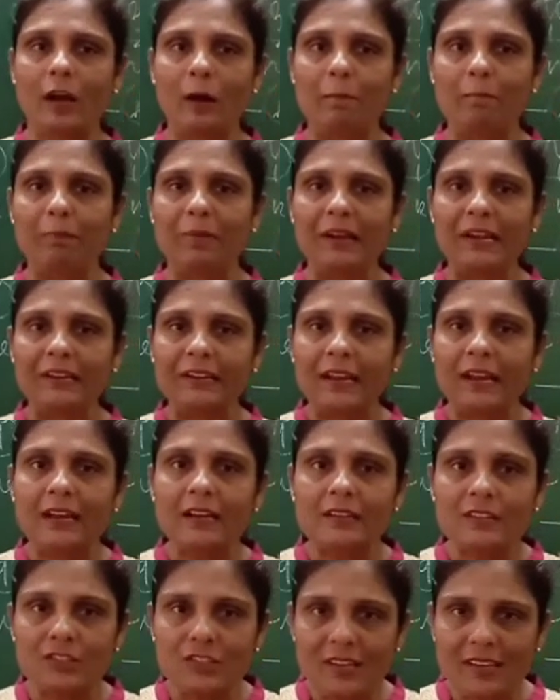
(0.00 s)

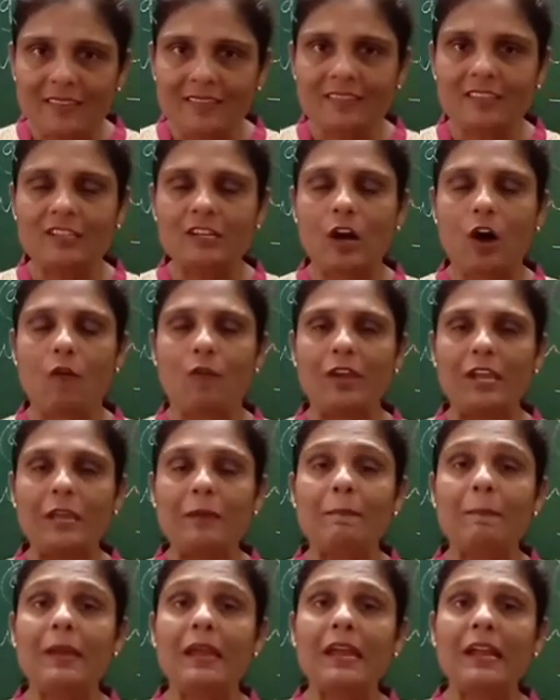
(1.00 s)
completed just now,
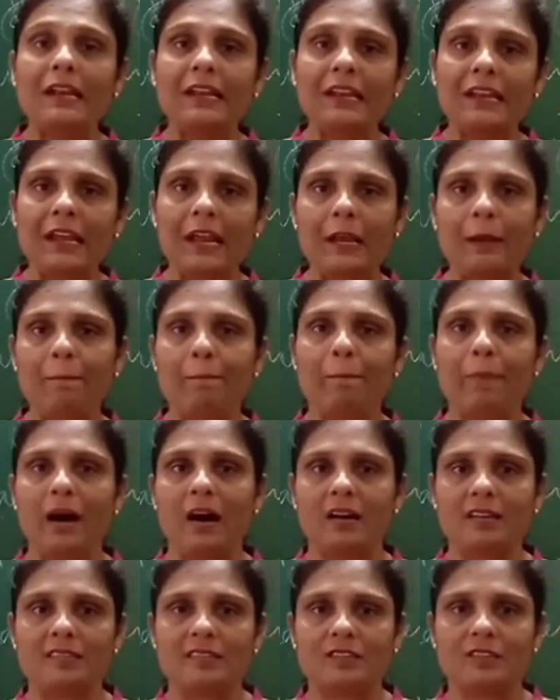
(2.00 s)
immediate
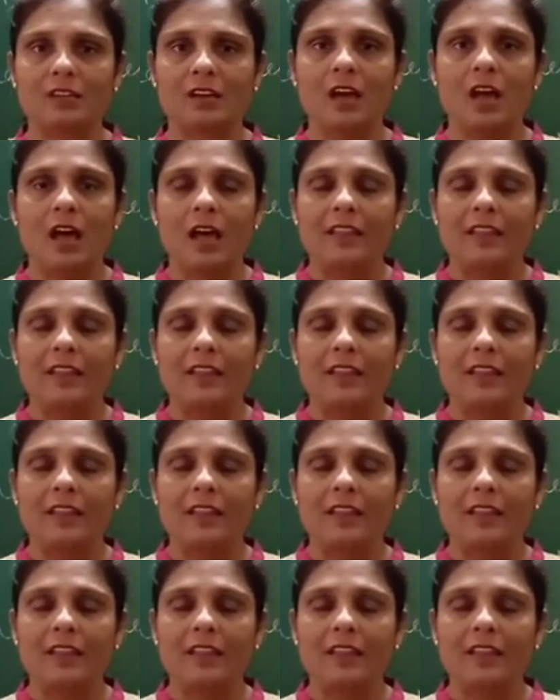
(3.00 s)
past.